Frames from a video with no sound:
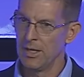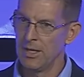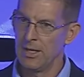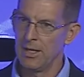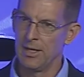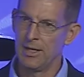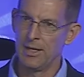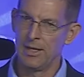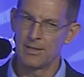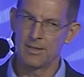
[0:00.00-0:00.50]

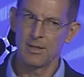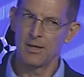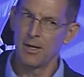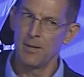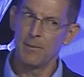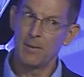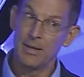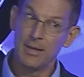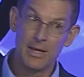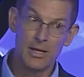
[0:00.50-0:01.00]
And as a
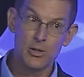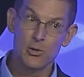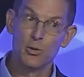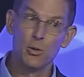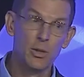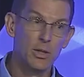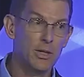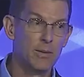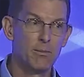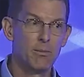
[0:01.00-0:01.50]
company, that's
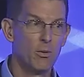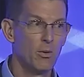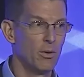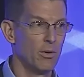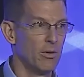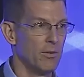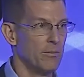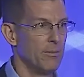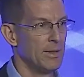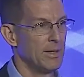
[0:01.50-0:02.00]
really
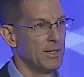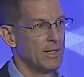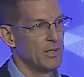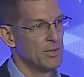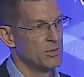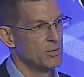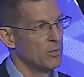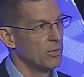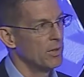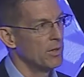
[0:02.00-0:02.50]
important,
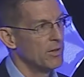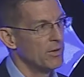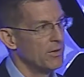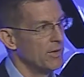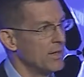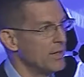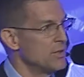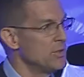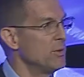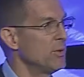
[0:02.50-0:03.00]
because one of the
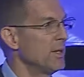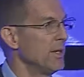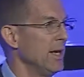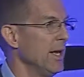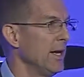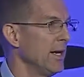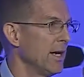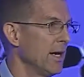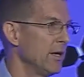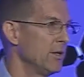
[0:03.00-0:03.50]
things you can
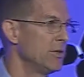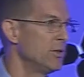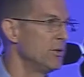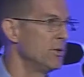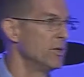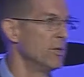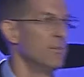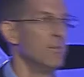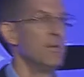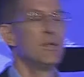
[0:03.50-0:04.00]
hang on to
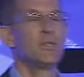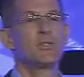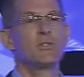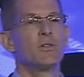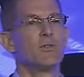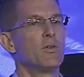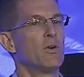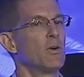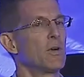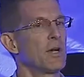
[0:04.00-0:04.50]
in the midst
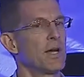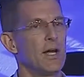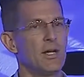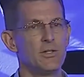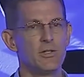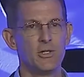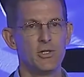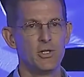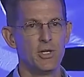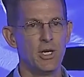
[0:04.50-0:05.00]
of all
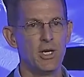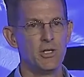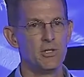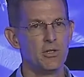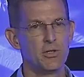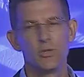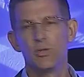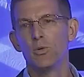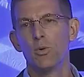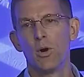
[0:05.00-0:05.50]
kinds of change
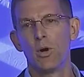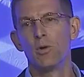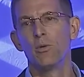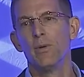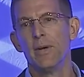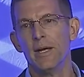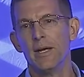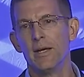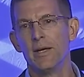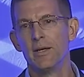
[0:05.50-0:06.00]
is, who are
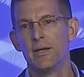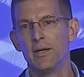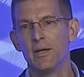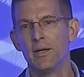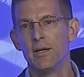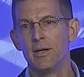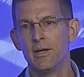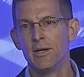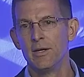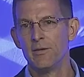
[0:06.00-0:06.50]
we?
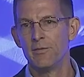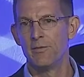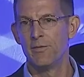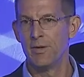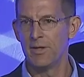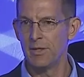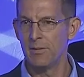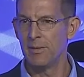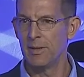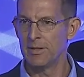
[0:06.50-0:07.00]

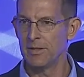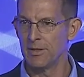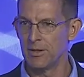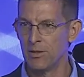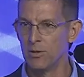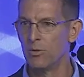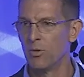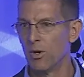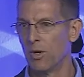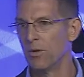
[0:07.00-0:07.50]
Fundamentally,
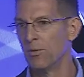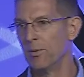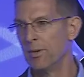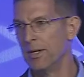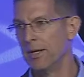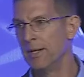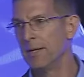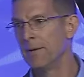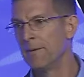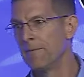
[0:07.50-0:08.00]
who are
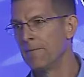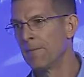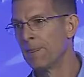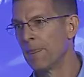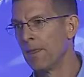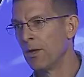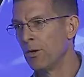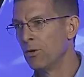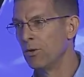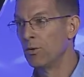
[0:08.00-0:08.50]
we?
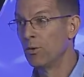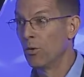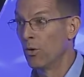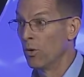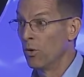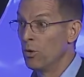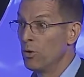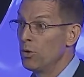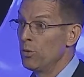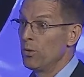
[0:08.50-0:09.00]

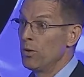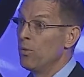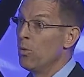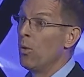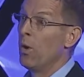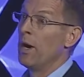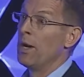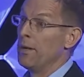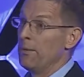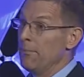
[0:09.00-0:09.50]
Who do we
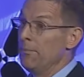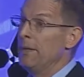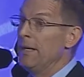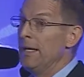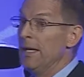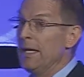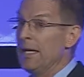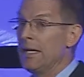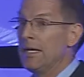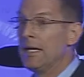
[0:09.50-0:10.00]
want to
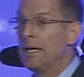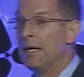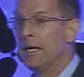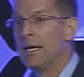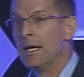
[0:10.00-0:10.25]
be?